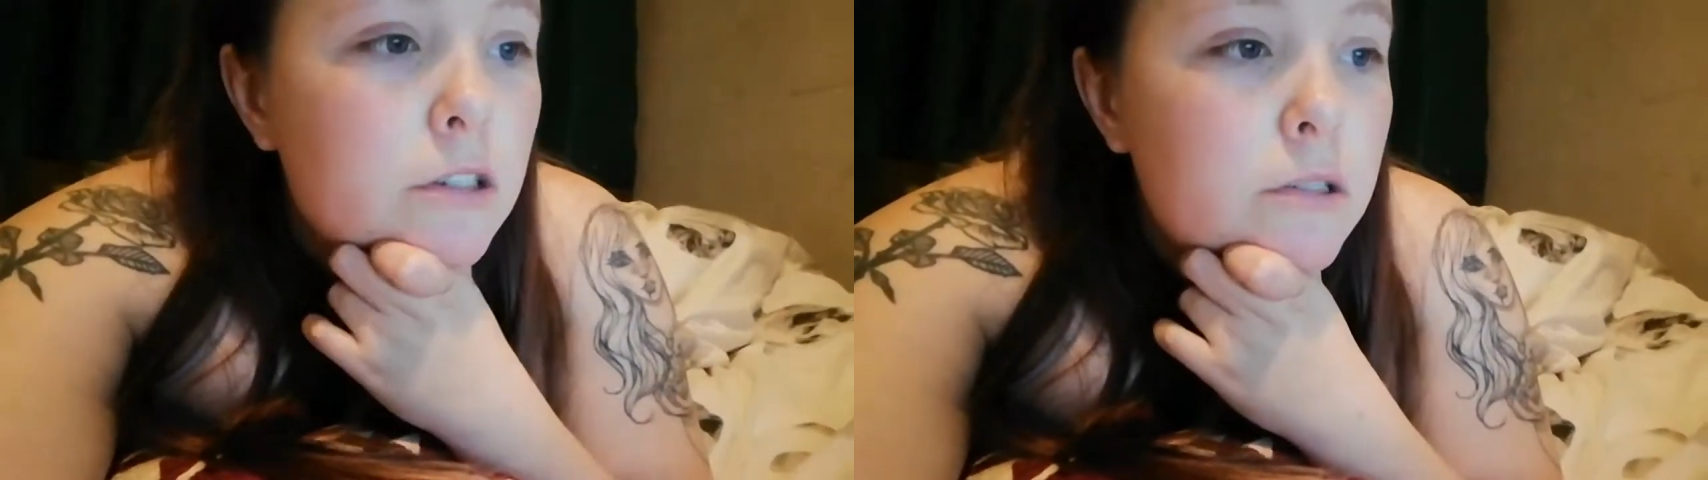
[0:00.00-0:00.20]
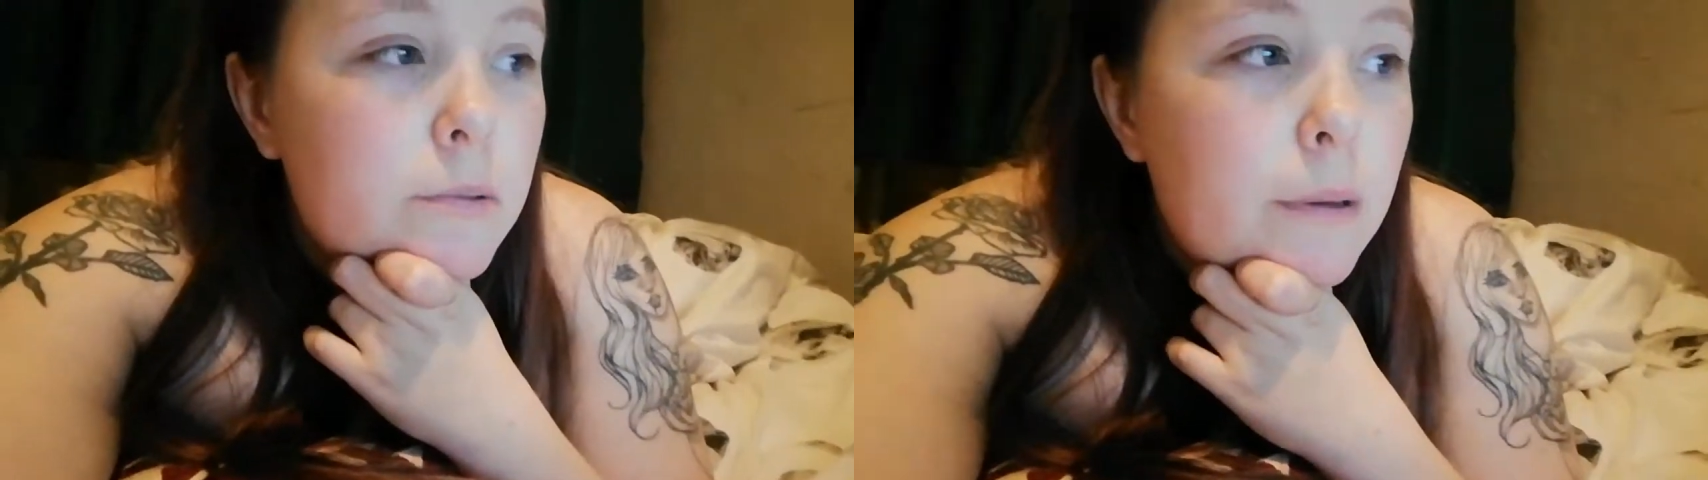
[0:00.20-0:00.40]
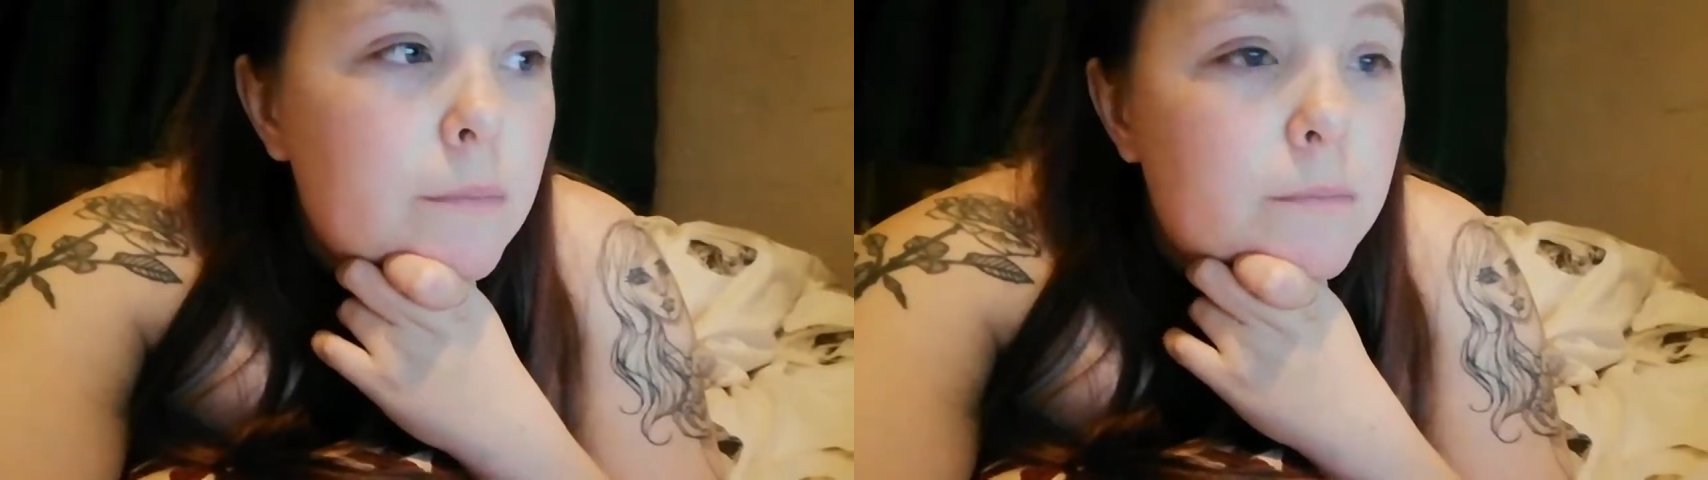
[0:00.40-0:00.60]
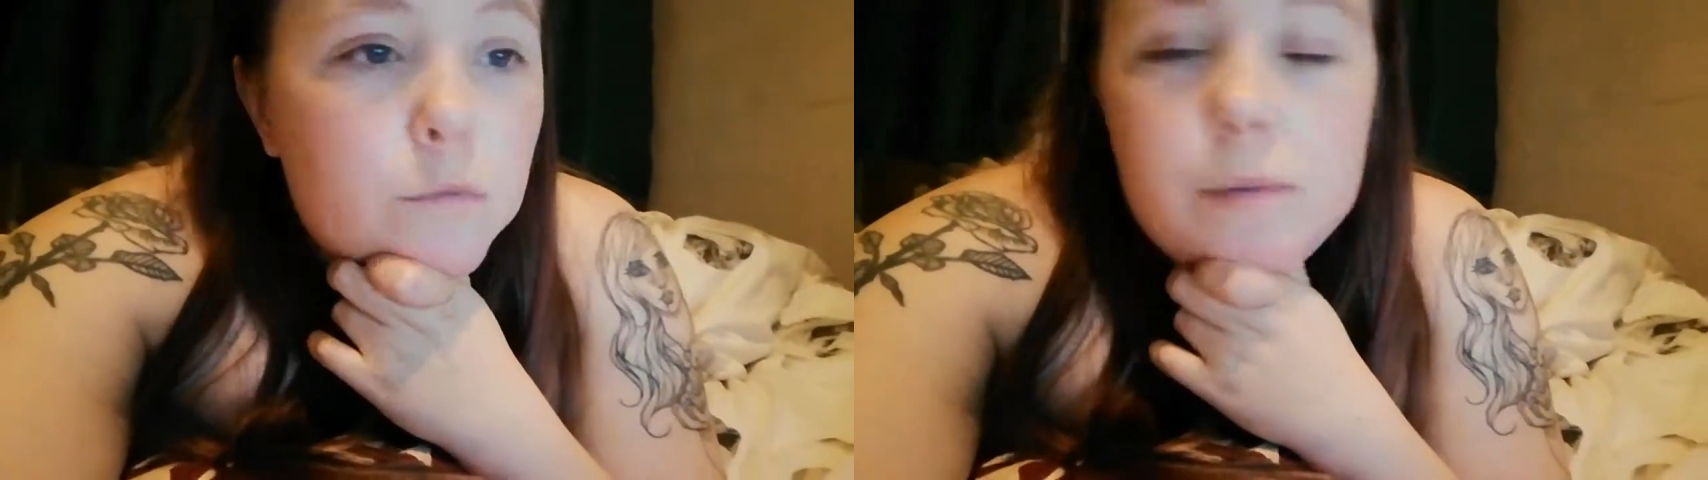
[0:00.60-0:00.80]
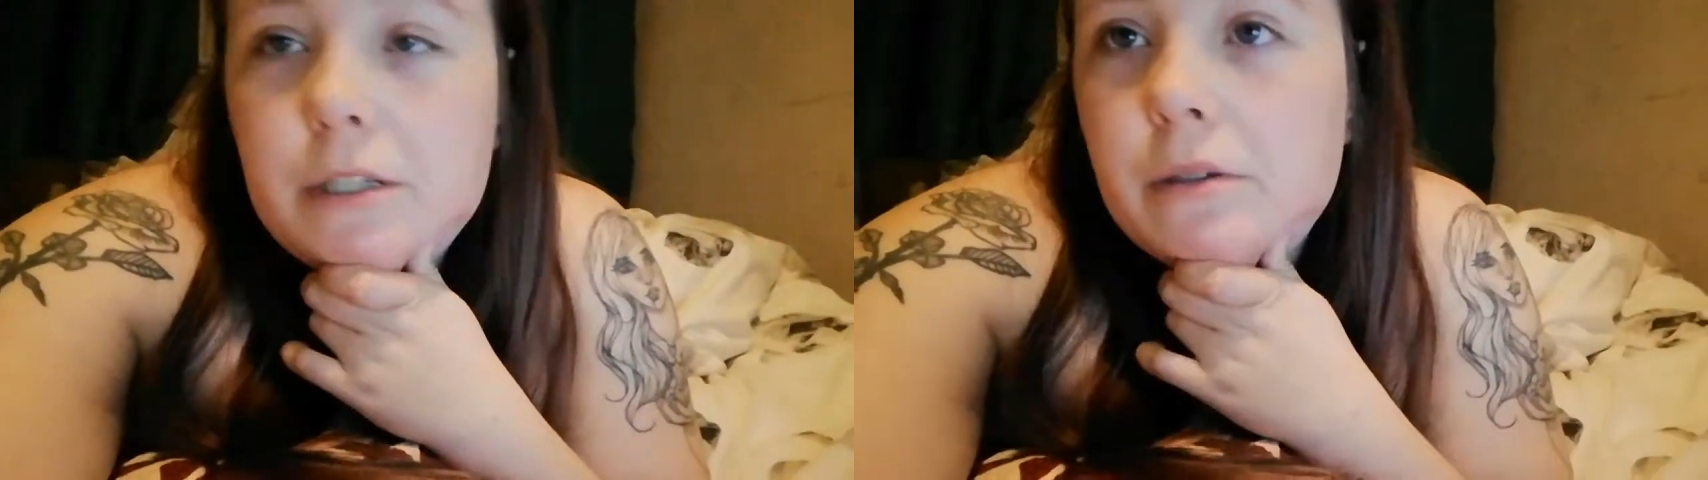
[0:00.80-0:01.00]
So
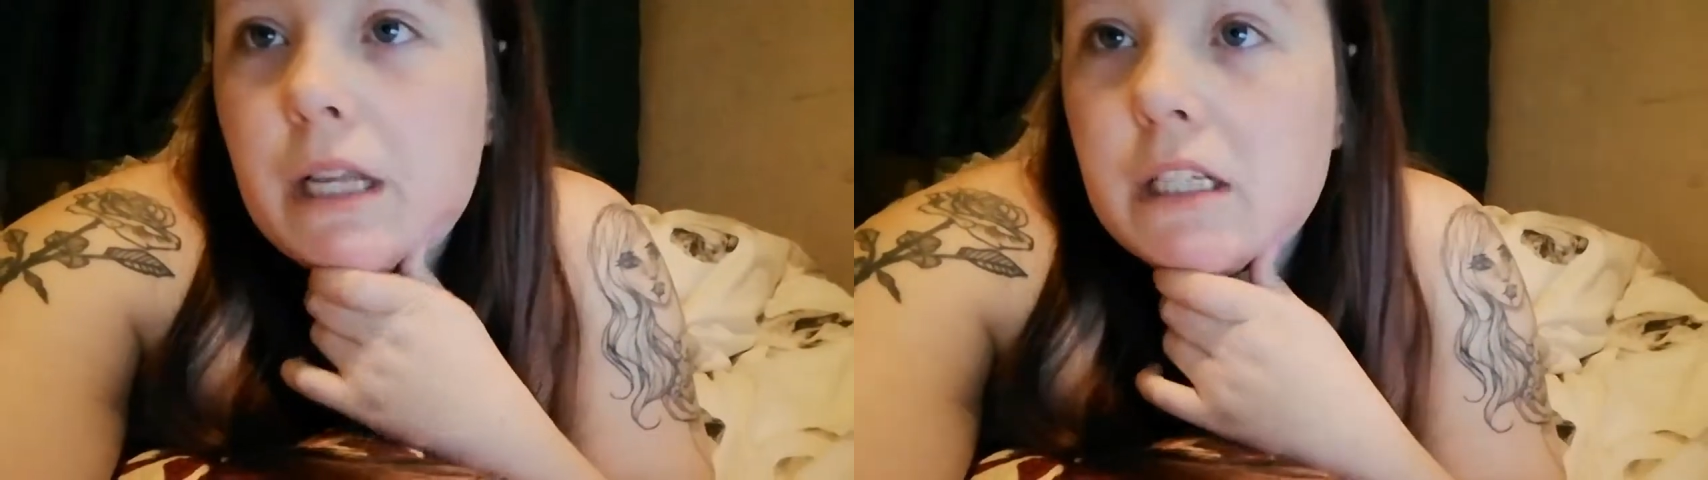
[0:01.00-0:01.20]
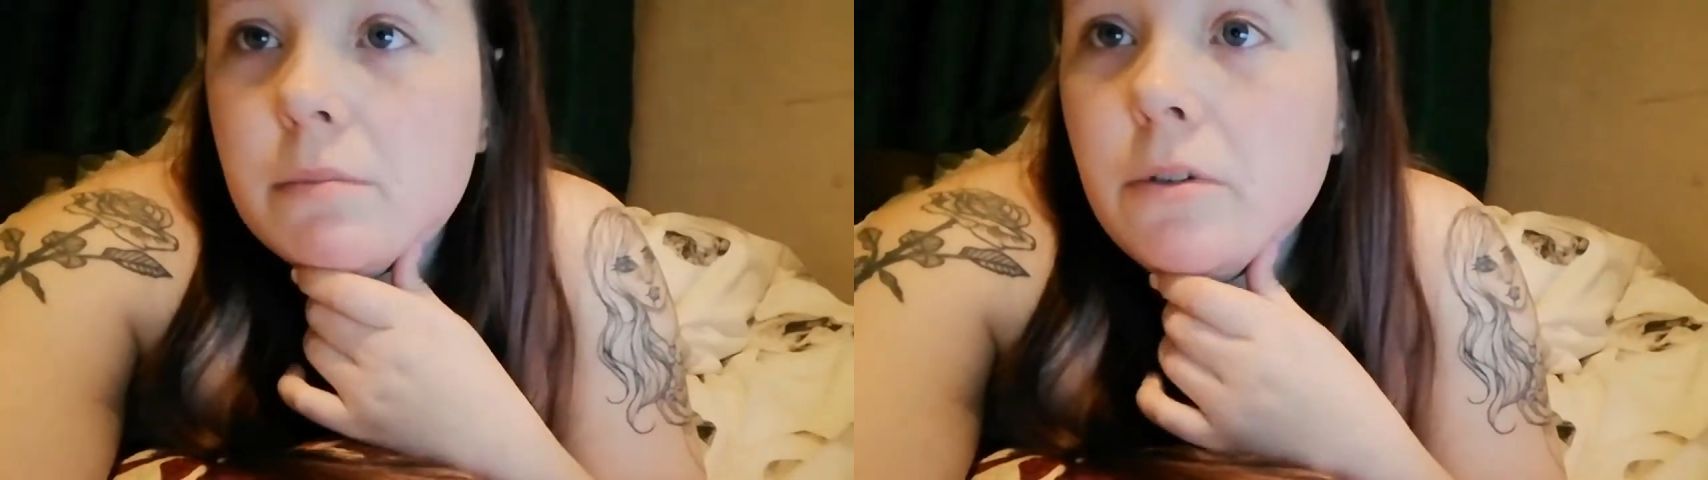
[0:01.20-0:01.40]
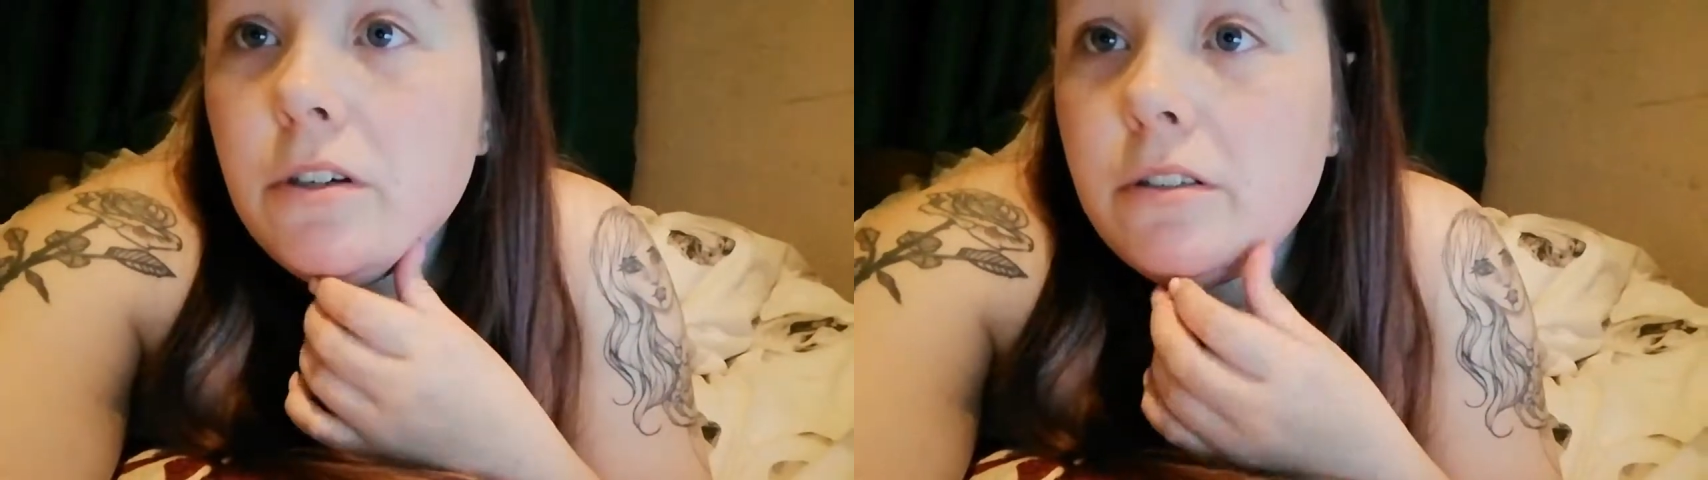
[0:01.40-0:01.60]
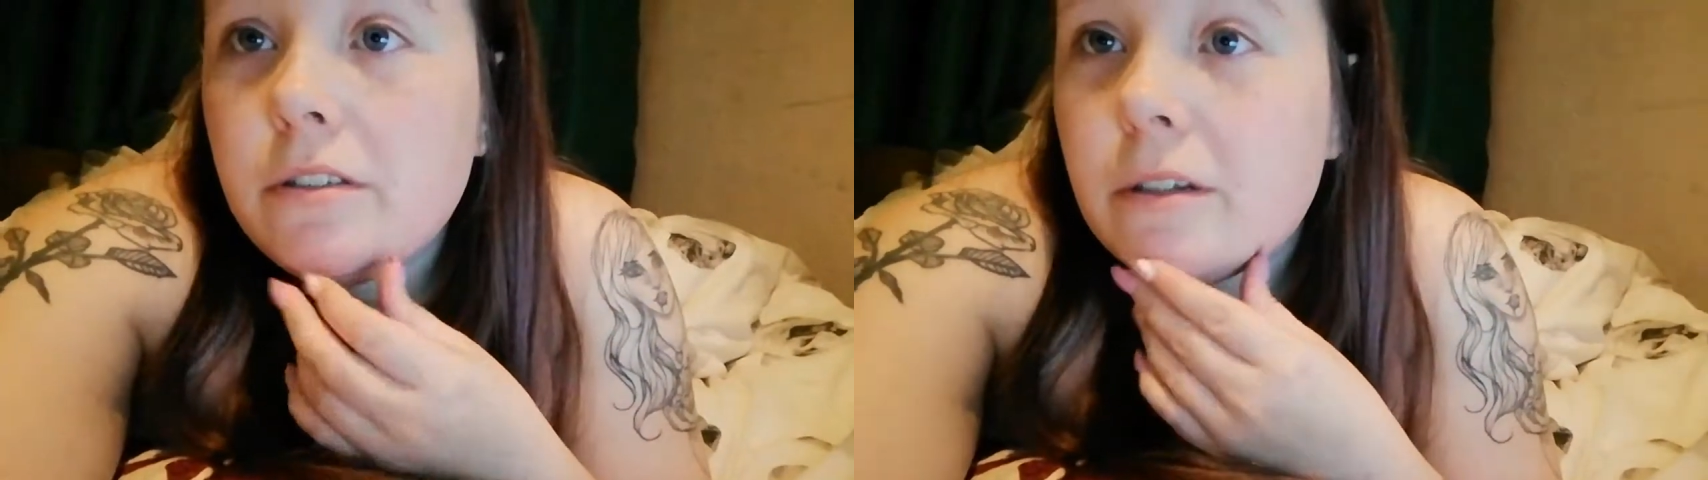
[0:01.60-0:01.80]
we'll be doing that tomorrow,